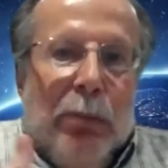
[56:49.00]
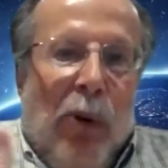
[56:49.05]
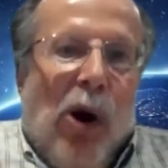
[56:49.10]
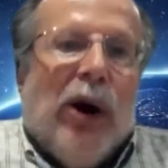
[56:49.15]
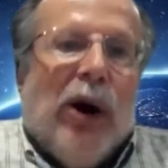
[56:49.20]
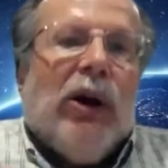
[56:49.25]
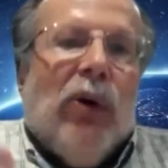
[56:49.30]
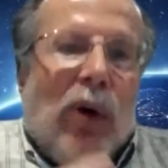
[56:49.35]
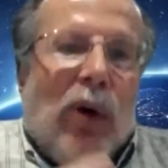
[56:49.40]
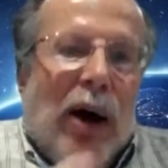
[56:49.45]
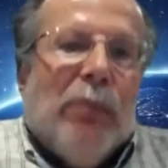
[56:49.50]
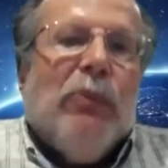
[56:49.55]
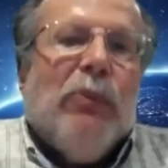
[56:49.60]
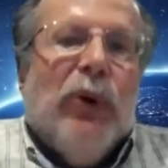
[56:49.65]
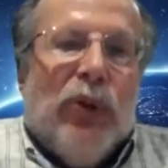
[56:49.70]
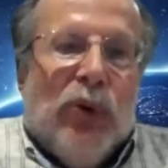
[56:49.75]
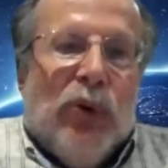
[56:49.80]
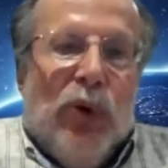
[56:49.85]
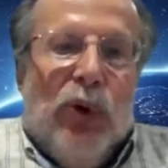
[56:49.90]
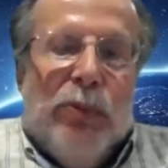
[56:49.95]
partner up
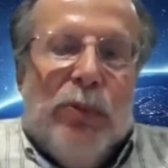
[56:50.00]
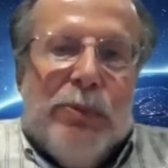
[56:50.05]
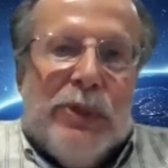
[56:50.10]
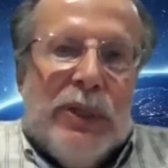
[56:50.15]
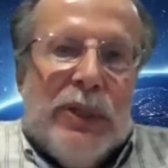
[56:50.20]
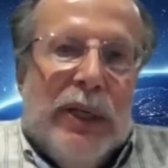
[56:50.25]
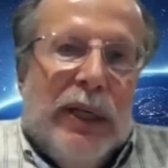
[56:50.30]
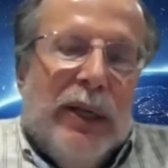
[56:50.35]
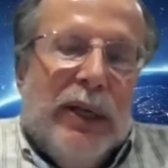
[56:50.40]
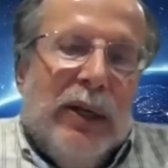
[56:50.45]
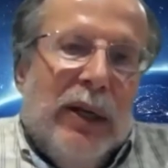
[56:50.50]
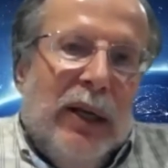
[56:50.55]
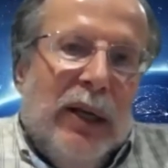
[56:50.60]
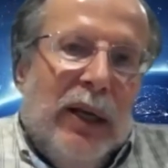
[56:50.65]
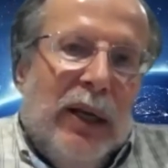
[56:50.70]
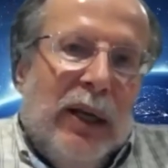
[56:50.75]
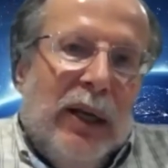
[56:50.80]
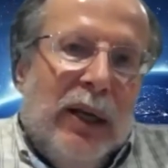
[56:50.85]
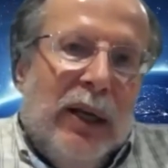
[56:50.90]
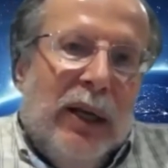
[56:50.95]
with groups in,
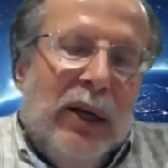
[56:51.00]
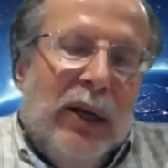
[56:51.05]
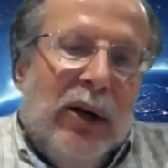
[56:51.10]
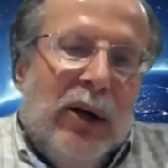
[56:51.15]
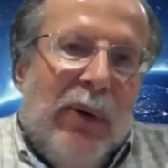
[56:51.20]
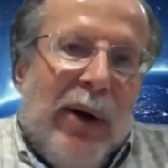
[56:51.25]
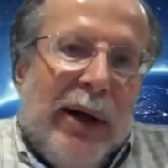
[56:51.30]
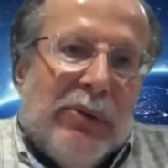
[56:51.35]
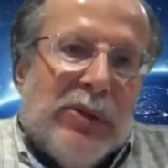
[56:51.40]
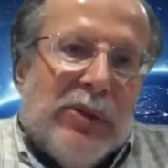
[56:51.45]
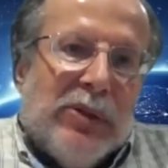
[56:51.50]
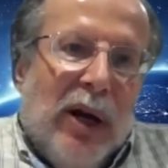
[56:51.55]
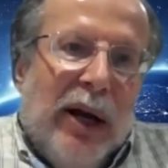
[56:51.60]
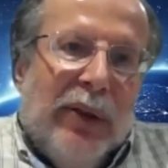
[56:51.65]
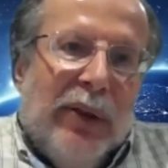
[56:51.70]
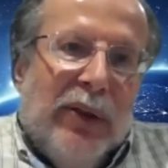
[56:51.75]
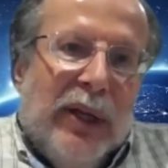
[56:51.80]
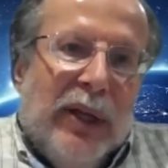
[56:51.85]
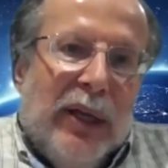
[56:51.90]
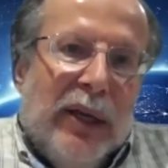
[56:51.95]
you know,
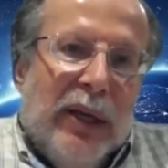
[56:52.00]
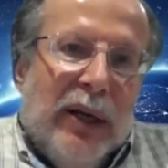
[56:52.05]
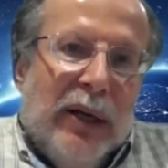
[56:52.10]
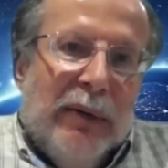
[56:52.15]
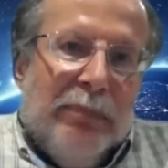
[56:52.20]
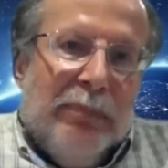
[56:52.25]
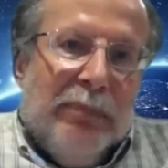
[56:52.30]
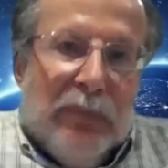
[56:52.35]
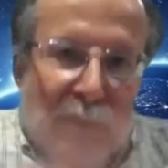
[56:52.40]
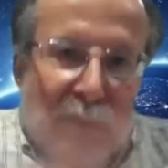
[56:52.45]
outside the uh,